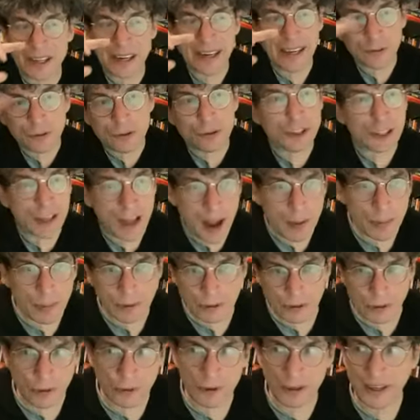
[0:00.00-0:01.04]
an interesting
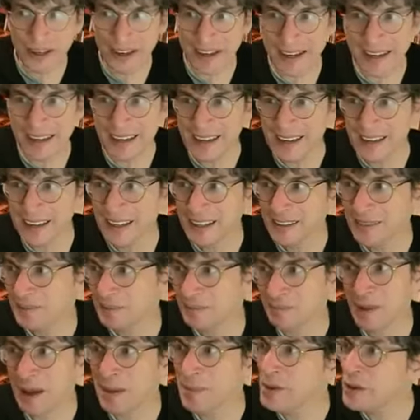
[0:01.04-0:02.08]
opportunity.
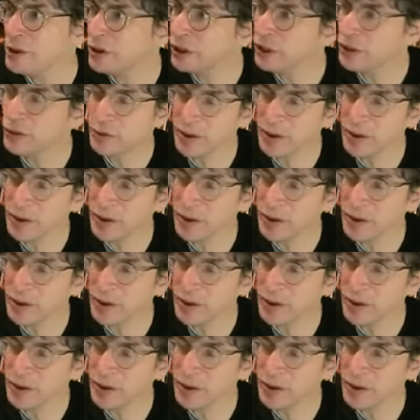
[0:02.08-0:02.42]
Maybe you could